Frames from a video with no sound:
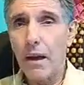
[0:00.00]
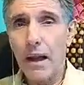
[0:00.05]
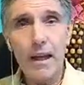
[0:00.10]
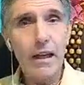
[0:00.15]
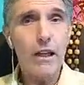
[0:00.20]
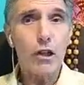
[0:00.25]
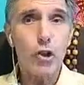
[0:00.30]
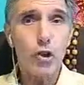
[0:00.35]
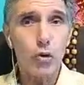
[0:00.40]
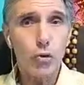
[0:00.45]

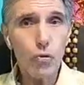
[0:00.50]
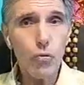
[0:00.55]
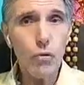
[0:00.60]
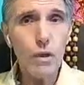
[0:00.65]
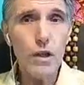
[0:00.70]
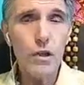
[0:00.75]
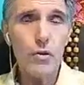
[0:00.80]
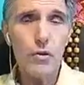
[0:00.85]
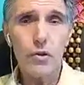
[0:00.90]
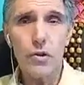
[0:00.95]
And as
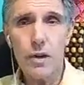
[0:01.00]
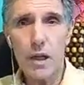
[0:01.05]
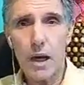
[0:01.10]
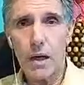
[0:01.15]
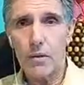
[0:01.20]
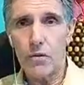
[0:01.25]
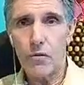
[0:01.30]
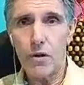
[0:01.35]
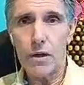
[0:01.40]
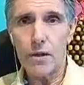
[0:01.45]
soon as you
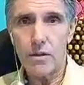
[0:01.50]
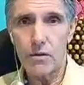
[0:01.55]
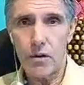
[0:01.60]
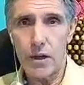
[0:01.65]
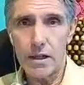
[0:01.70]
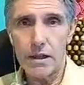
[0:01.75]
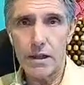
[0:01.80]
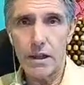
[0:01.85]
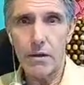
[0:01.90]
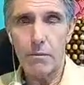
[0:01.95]
start
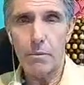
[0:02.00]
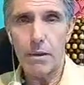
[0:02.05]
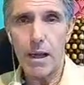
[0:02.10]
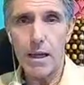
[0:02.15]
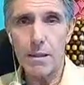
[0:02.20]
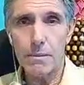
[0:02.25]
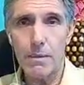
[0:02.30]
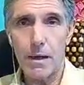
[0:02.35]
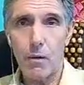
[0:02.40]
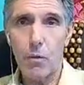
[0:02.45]
raising a
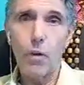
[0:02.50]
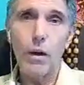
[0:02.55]
plasma,